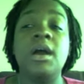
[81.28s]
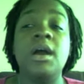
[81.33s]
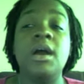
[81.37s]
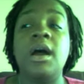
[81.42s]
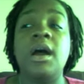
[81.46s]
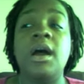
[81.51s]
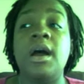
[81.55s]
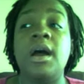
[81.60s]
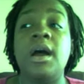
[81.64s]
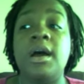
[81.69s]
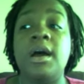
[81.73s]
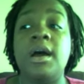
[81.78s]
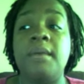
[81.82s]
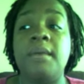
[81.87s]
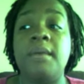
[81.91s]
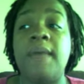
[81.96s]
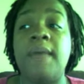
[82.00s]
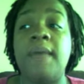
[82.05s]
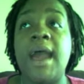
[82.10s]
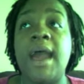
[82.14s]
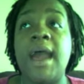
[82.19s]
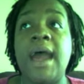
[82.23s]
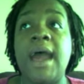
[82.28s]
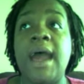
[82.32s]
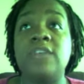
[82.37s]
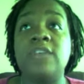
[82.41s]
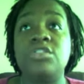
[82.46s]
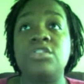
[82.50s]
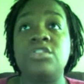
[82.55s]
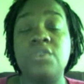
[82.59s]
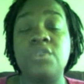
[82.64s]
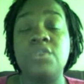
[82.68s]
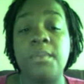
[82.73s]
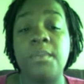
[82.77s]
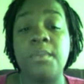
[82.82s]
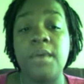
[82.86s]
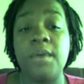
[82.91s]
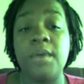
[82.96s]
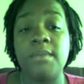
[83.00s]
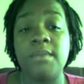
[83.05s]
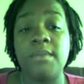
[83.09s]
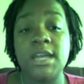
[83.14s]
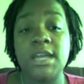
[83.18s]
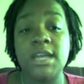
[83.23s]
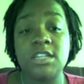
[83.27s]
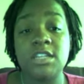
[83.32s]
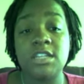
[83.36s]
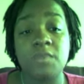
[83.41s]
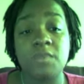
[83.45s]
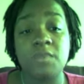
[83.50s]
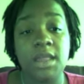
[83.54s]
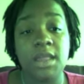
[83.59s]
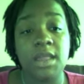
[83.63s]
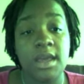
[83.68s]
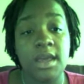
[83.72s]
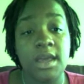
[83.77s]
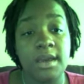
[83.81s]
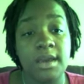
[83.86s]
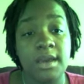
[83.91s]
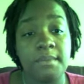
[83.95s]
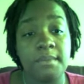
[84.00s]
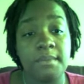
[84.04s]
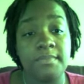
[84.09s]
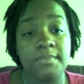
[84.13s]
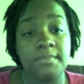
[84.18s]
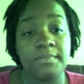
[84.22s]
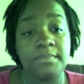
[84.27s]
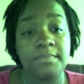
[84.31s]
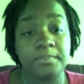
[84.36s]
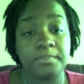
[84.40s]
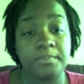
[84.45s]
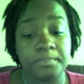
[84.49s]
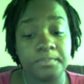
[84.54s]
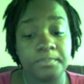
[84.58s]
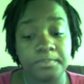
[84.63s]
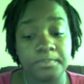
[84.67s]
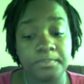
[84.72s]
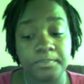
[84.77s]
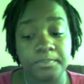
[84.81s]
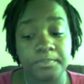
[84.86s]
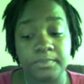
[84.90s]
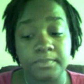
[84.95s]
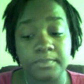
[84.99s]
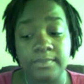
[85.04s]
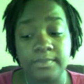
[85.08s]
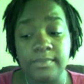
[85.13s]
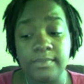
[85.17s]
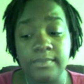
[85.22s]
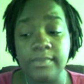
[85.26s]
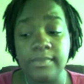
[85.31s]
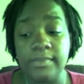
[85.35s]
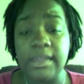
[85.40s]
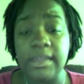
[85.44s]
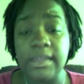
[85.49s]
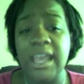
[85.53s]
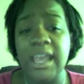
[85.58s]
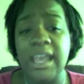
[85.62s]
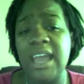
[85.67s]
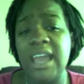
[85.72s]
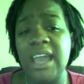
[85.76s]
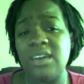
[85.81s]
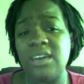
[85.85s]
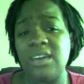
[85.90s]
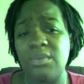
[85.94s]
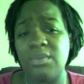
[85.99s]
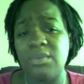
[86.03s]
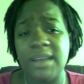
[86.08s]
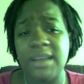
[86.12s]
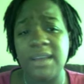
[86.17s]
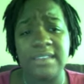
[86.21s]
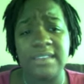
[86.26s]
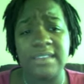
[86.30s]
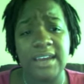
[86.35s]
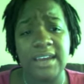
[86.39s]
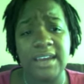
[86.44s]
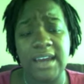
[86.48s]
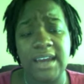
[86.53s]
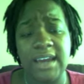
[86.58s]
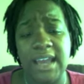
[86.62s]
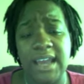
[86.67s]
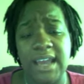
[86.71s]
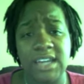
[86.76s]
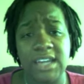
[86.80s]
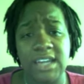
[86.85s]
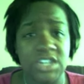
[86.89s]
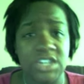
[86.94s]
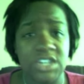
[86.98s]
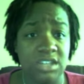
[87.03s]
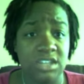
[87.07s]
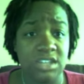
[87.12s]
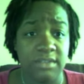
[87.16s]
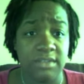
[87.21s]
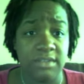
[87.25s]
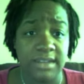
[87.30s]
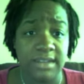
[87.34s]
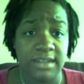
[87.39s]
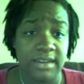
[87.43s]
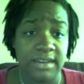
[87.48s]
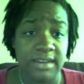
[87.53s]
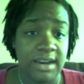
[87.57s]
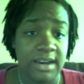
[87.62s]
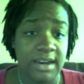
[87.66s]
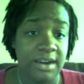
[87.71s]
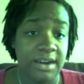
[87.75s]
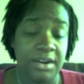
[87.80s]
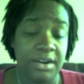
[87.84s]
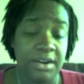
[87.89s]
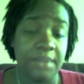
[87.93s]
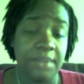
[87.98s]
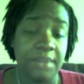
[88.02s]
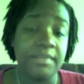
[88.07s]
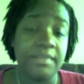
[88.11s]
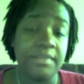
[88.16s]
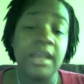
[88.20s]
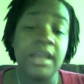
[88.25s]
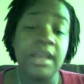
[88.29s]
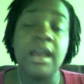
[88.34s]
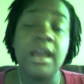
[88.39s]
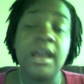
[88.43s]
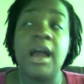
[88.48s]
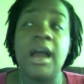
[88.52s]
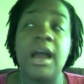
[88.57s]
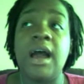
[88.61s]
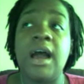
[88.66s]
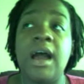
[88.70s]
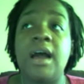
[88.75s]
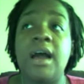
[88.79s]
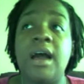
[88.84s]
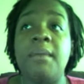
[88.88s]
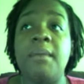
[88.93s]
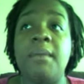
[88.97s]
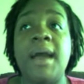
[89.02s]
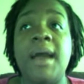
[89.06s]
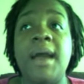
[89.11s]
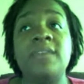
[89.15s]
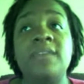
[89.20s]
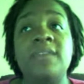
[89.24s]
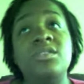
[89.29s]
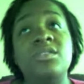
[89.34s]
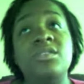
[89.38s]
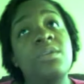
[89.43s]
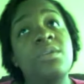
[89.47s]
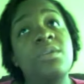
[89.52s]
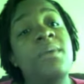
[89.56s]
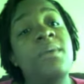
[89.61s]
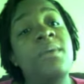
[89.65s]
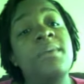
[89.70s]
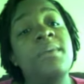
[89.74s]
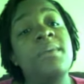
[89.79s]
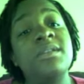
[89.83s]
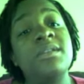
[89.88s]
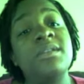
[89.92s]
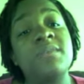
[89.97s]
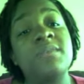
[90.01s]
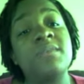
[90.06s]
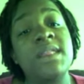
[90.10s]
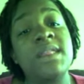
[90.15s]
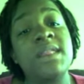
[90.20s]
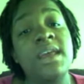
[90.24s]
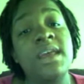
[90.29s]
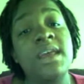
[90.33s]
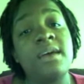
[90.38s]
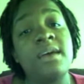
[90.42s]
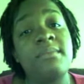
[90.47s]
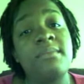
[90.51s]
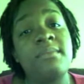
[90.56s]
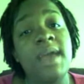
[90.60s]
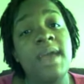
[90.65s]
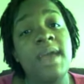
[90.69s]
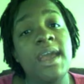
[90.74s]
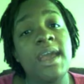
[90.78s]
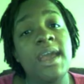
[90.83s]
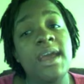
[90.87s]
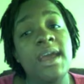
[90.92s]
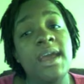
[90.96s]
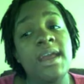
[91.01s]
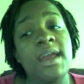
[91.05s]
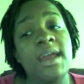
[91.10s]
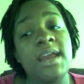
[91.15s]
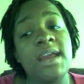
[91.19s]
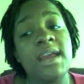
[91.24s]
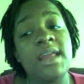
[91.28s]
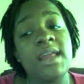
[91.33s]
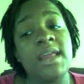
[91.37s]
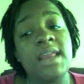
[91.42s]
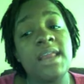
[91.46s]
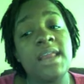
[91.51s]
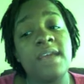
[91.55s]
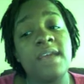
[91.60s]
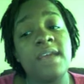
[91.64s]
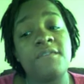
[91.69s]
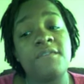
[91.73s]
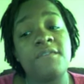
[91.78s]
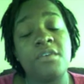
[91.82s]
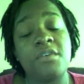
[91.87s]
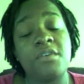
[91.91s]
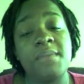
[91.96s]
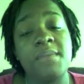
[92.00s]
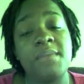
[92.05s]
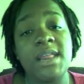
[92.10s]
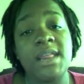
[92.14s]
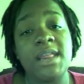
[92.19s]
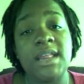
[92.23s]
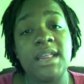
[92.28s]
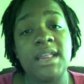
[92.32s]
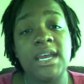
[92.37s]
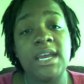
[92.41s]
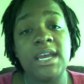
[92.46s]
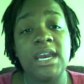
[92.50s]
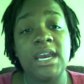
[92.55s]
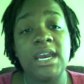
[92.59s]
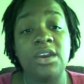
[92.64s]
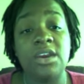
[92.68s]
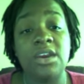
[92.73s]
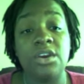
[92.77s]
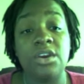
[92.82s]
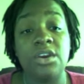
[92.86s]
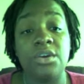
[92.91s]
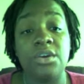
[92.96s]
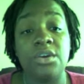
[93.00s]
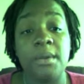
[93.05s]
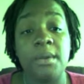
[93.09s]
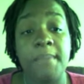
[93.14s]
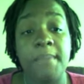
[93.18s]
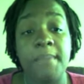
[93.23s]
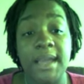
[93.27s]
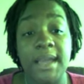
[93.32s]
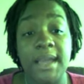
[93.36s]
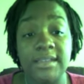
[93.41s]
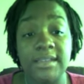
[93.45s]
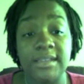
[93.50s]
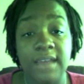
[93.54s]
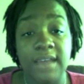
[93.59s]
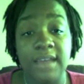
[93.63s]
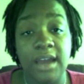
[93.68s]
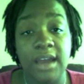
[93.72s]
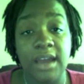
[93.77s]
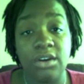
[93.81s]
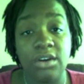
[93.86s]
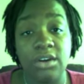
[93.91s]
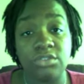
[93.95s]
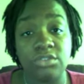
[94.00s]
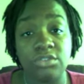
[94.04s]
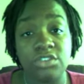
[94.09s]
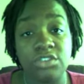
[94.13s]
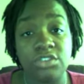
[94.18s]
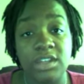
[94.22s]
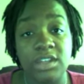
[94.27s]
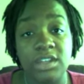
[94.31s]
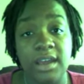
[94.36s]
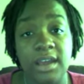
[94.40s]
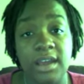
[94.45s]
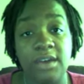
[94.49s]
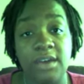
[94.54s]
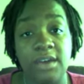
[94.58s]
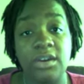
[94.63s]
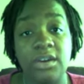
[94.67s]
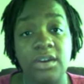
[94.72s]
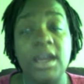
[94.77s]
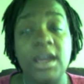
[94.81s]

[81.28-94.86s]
I had 2 appointments with him and a resident. I guess she's a resident, I don't know. I had 2 appointments with them, and they informed me that they needed to do a baseline ultrasound